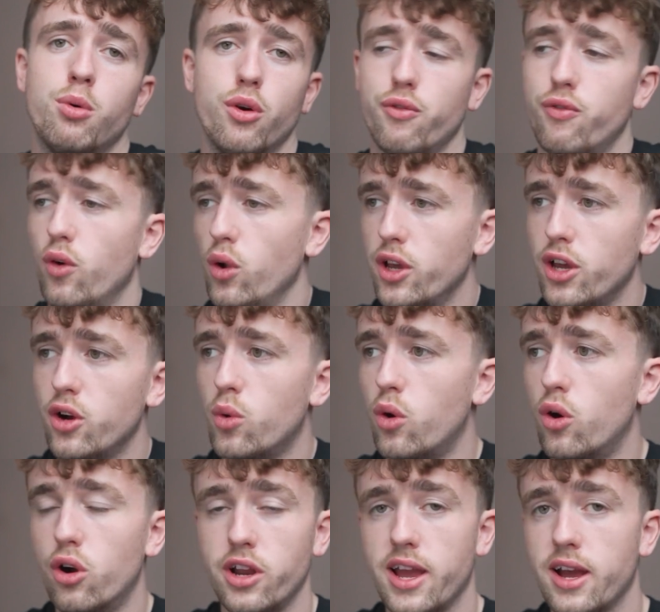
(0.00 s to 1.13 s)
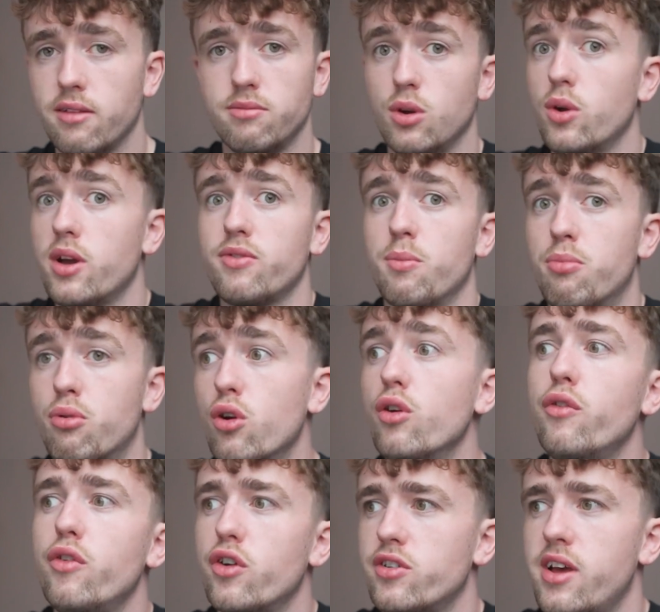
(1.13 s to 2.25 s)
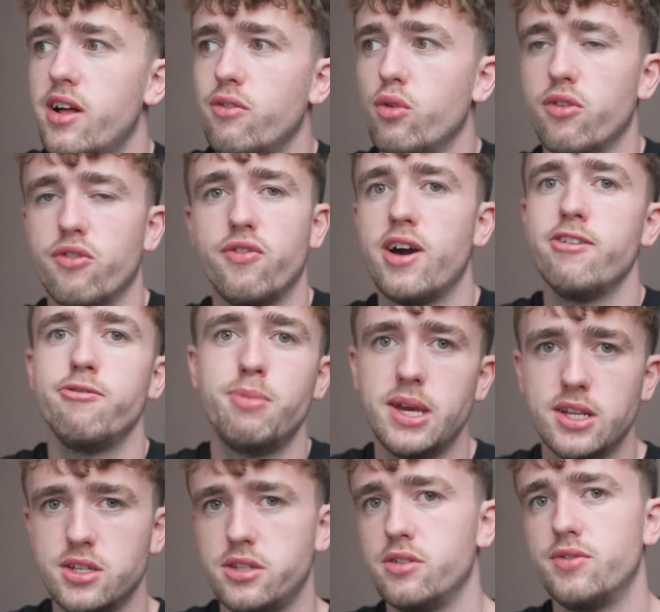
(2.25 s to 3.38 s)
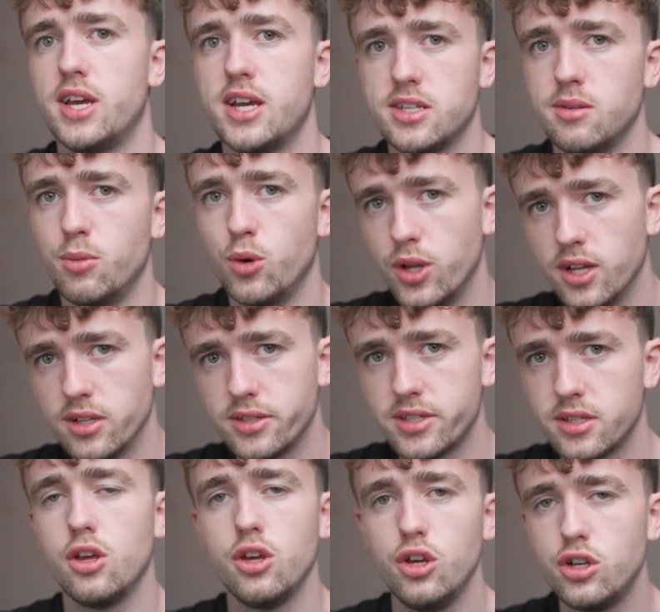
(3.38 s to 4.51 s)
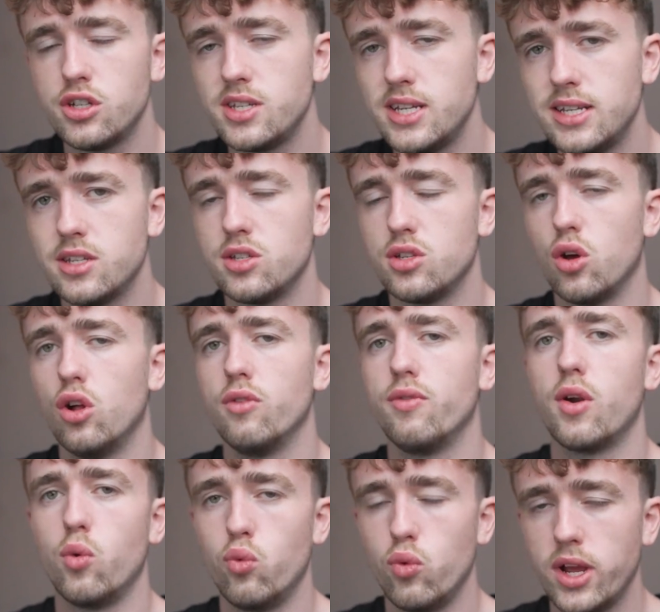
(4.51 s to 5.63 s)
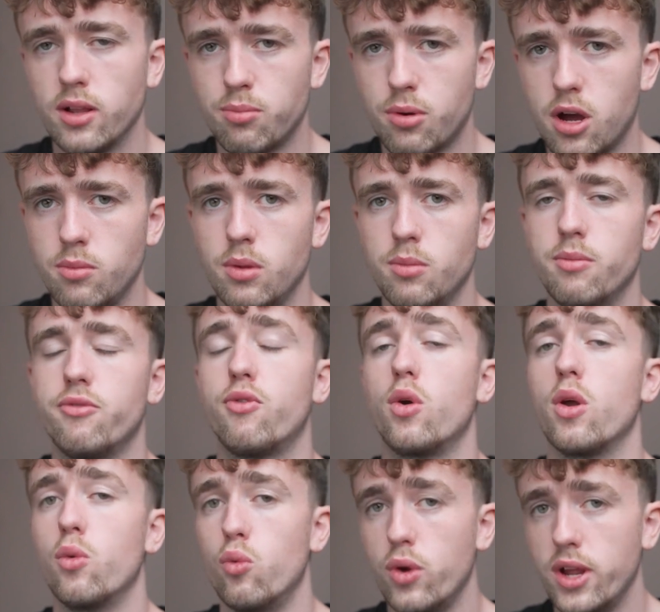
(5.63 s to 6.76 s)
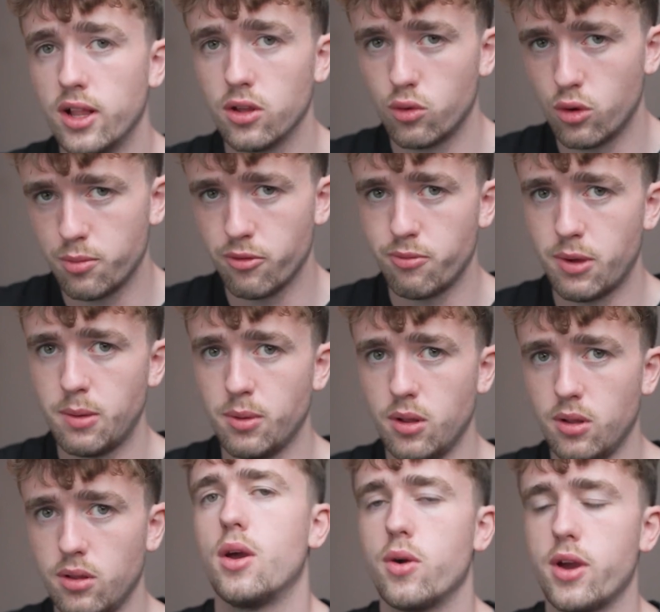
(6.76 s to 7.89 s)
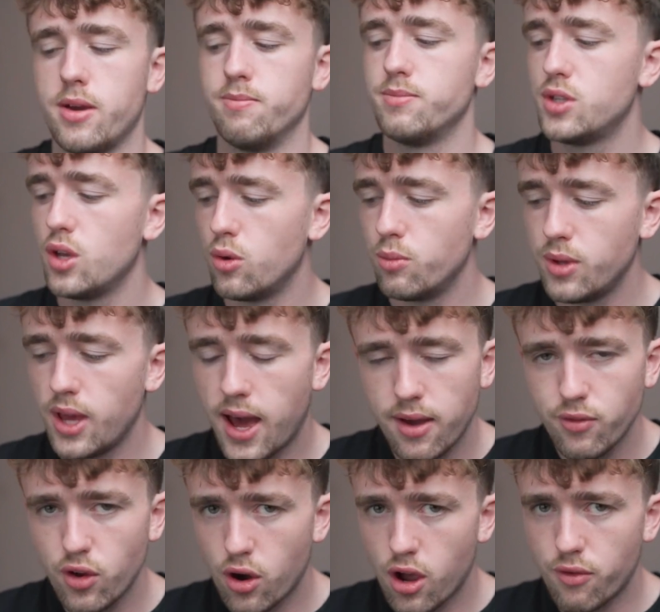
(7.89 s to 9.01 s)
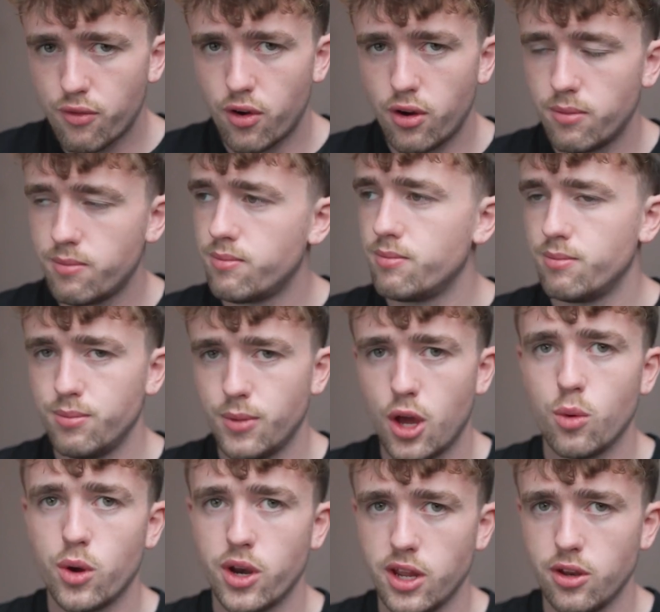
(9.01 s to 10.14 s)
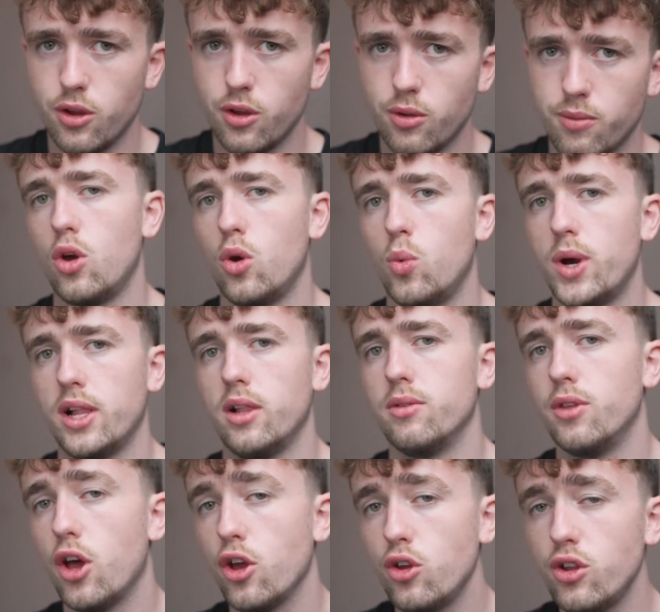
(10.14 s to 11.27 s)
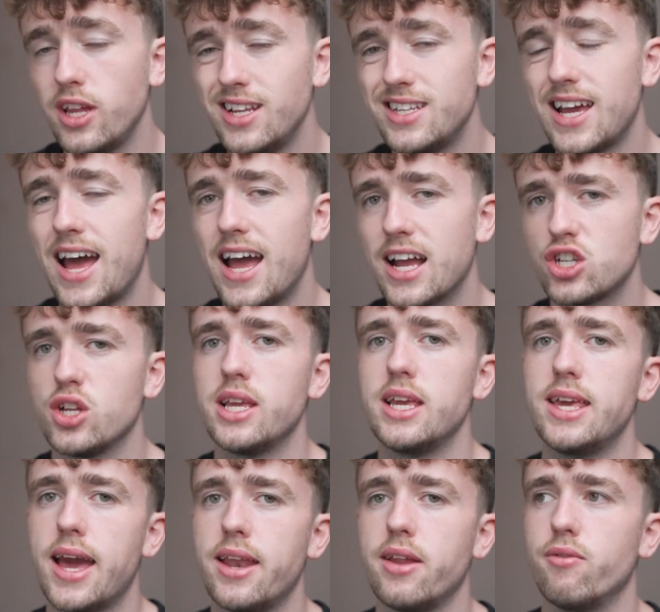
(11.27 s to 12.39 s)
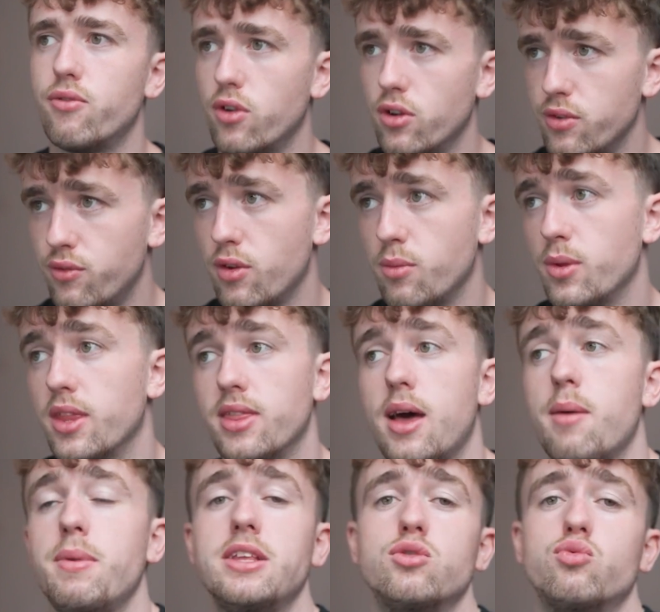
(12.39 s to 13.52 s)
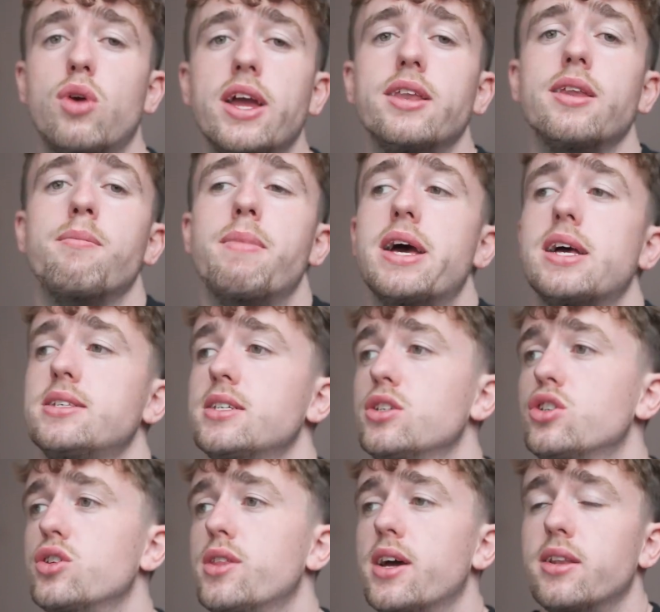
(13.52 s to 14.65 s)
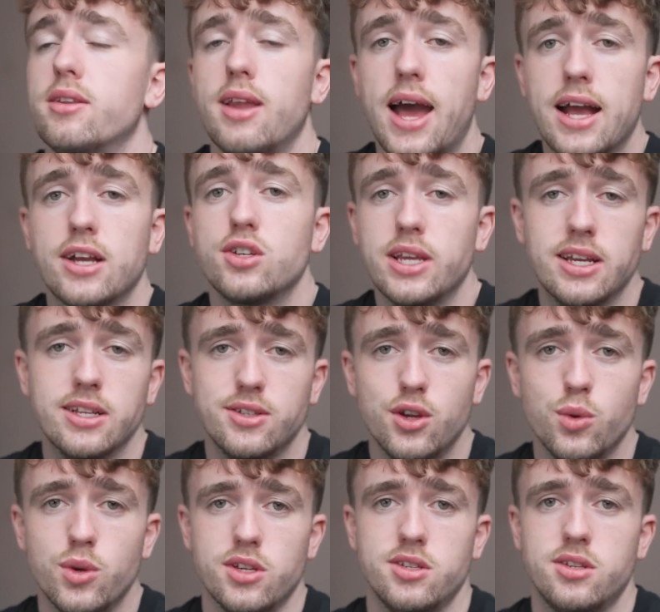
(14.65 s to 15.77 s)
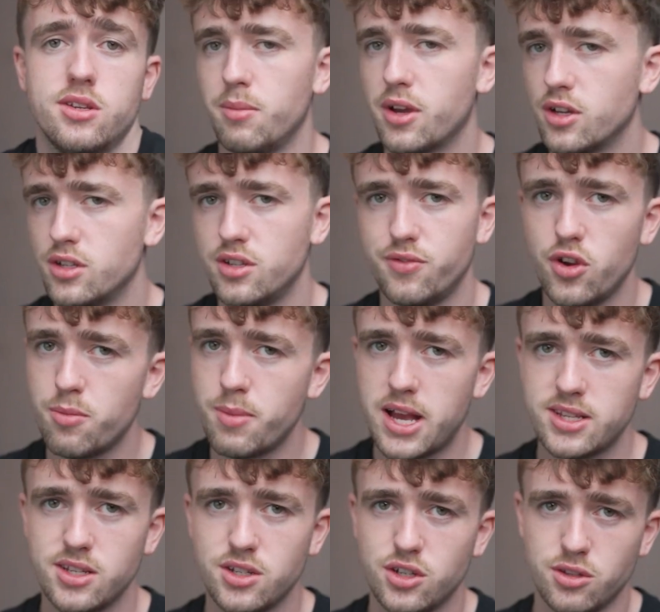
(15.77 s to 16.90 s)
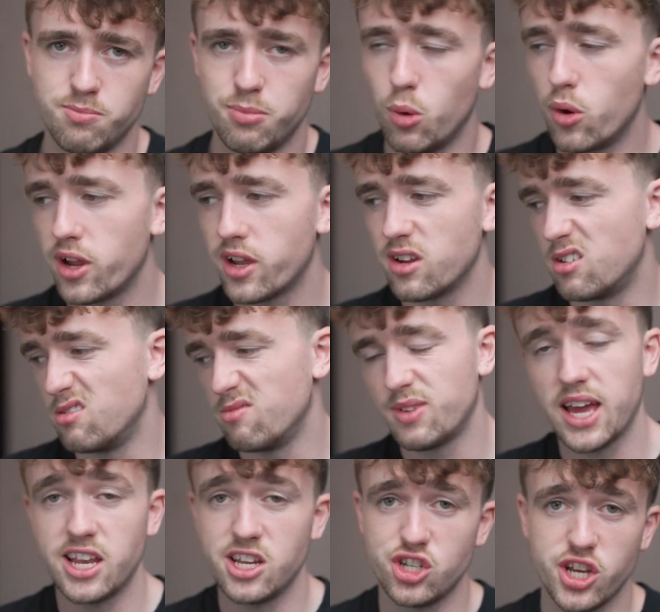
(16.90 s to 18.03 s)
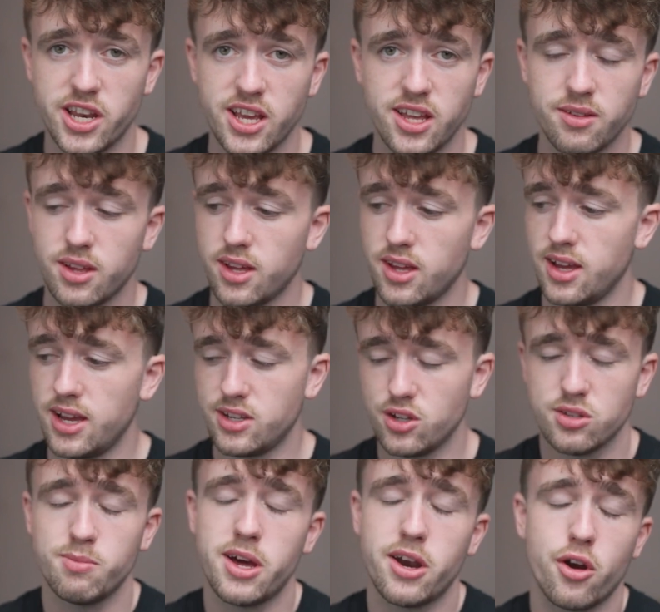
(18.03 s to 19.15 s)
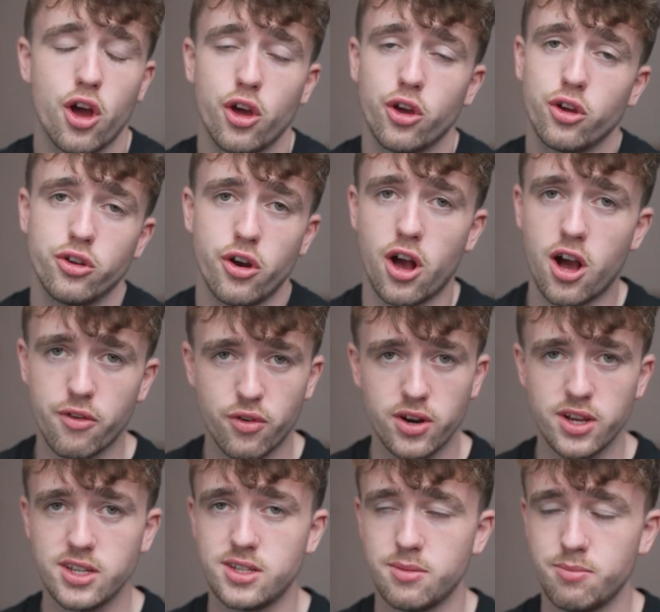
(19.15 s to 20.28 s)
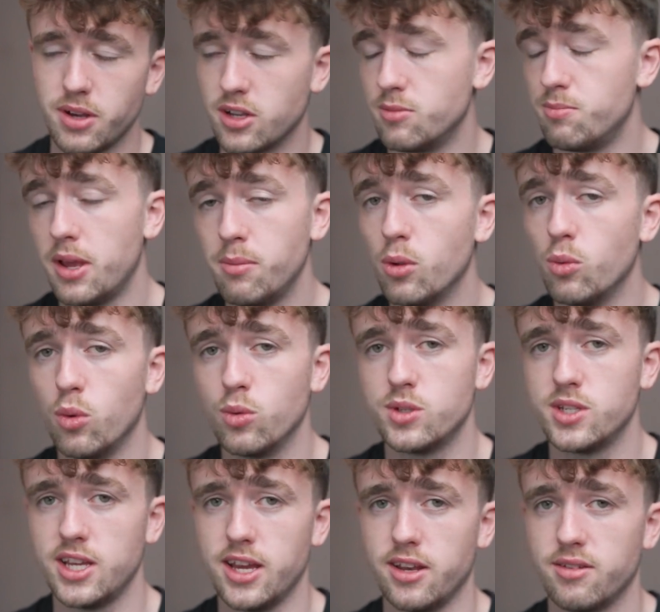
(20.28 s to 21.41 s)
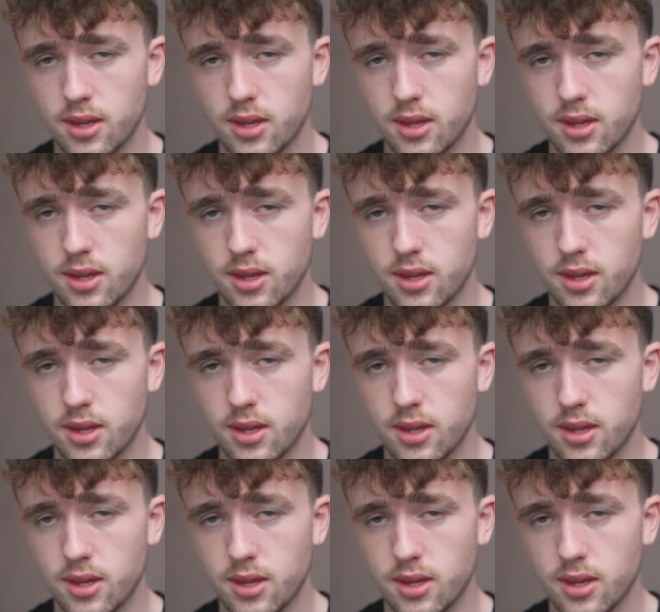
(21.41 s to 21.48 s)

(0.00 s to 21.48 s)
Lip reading: portfolio, or you don't have to prove yourself with 5 pages of testimonials. You just need to solve a real problem for a real group of people. Okay, so you have your offer. Now what do you do? Well, now you need to actually get in front of someone, and that means writing a message that actually gets noticed. Because if your message is boring or kind of shitty, it doesn't matter how good your offer is, because people won't see it.